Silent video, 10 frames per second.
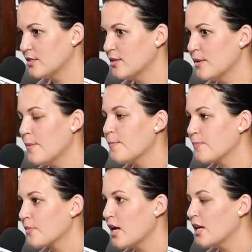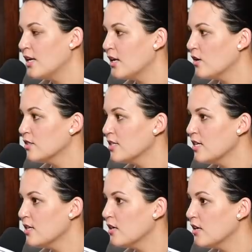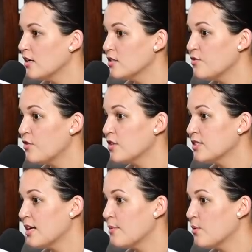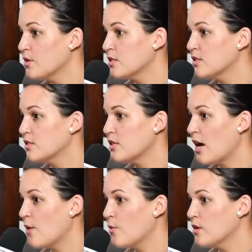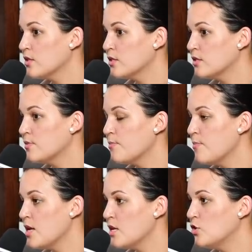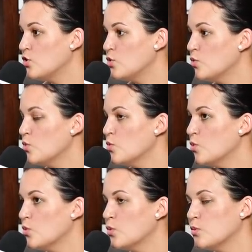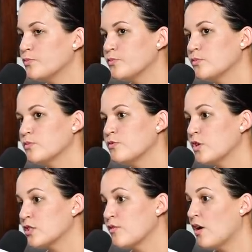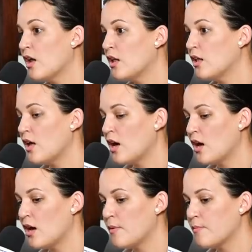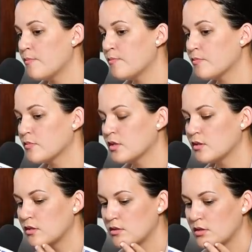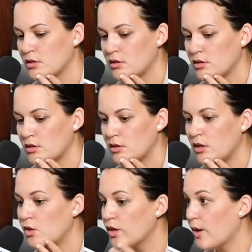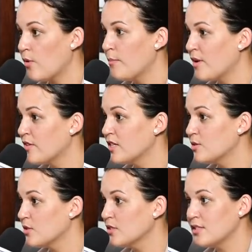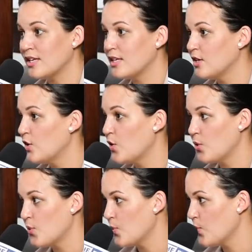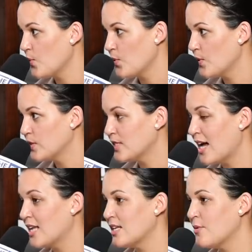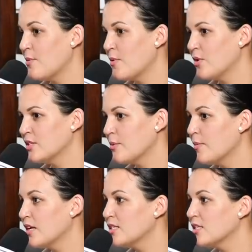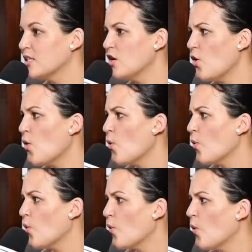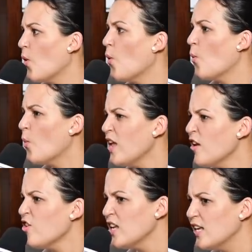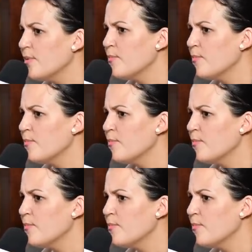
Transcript: of course. And then I got to England and it's the first time I was I was made to first of all, um, look at what my race was. I didn't know. Mm. So I had I remember going to my mother and say, Yo, where you really